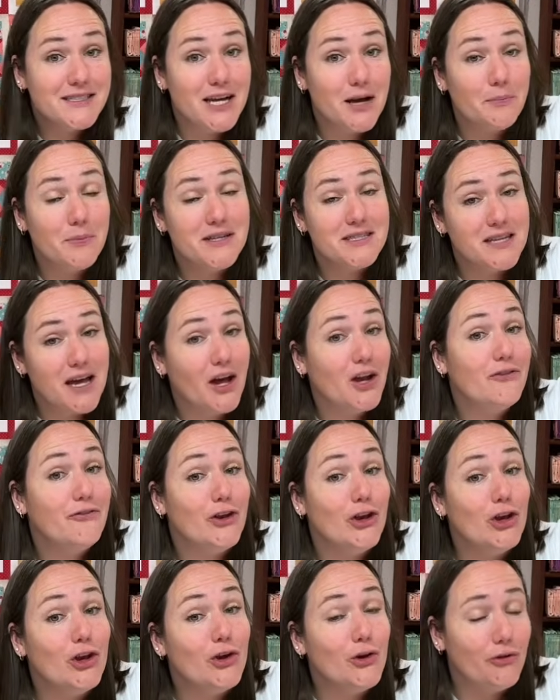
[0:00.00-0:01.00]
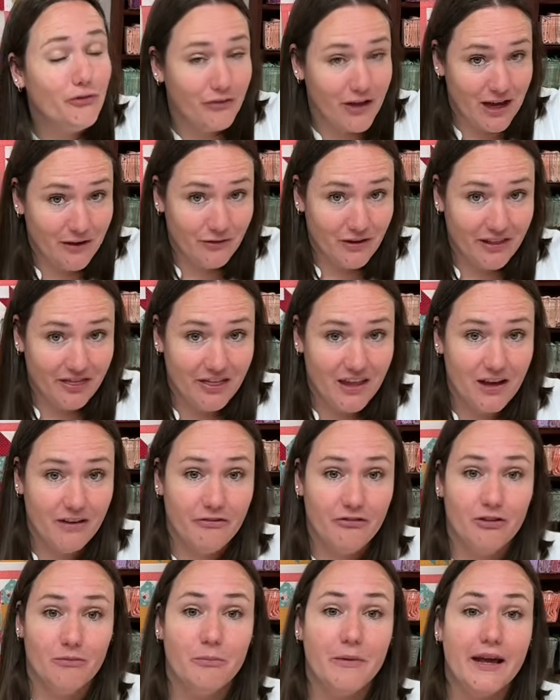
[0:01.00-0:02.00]
up is kind of a new favorite thing
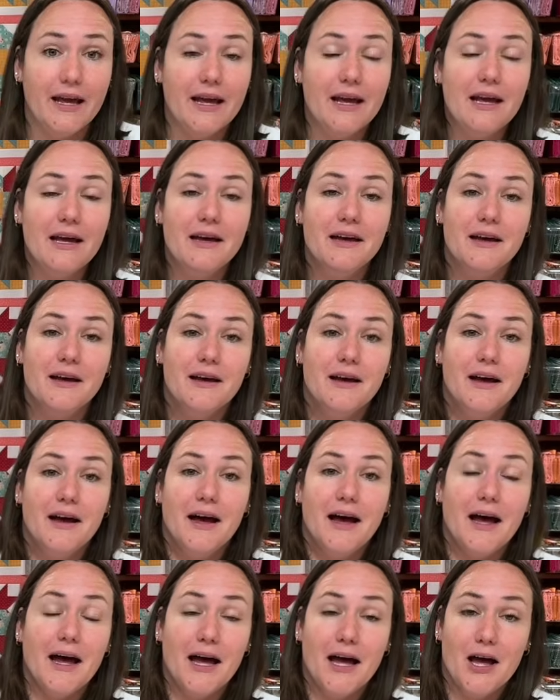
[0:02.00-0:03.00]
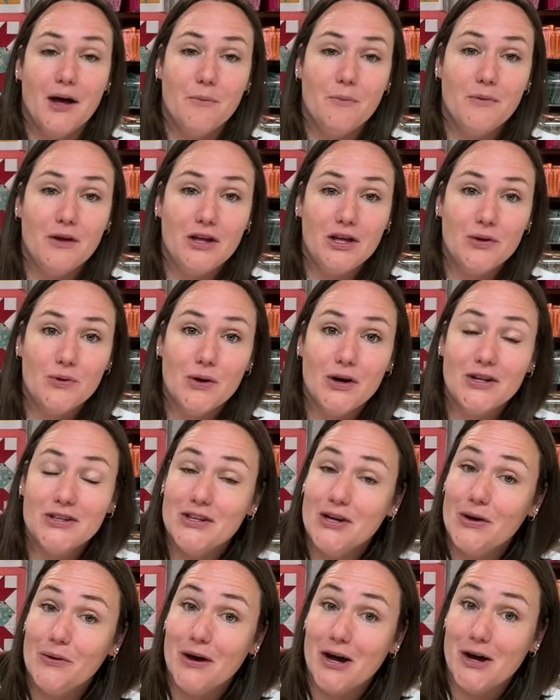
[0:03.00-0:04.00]
for me. You all
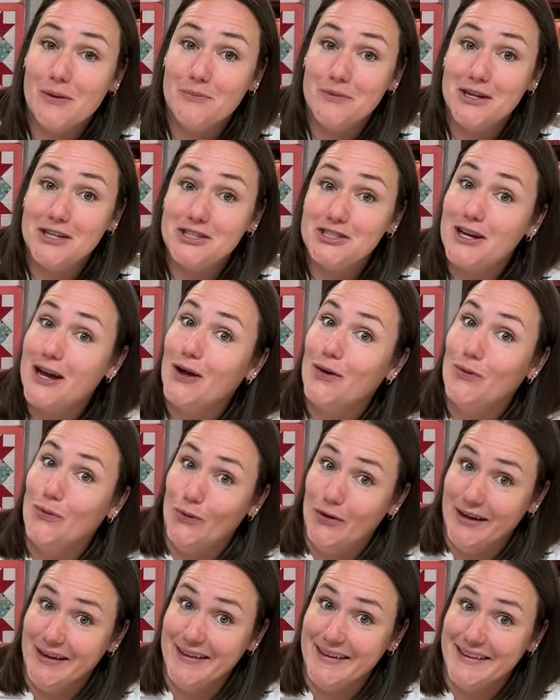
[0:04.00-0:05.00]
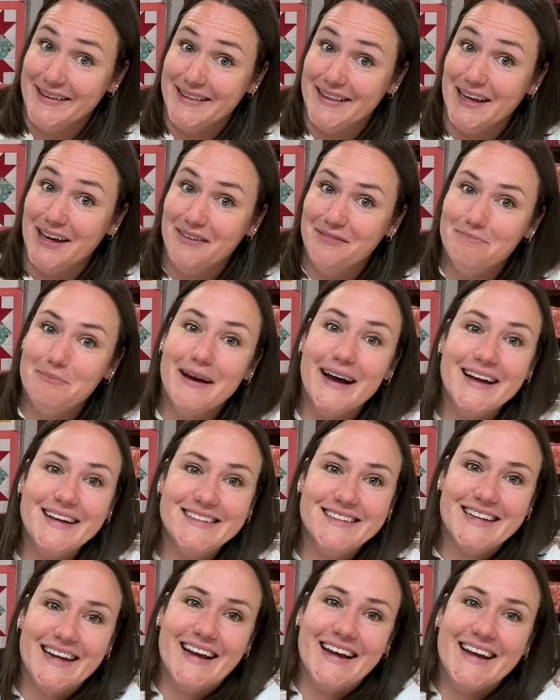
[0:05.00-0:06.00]
know how much I really love
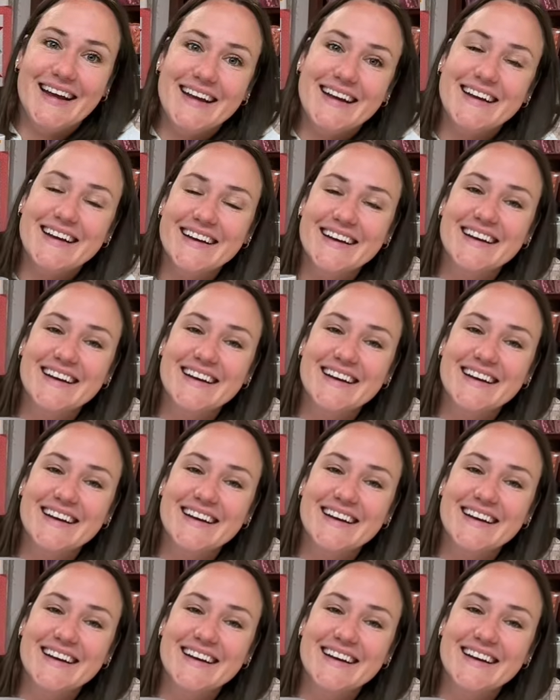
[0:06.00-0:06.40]
binding.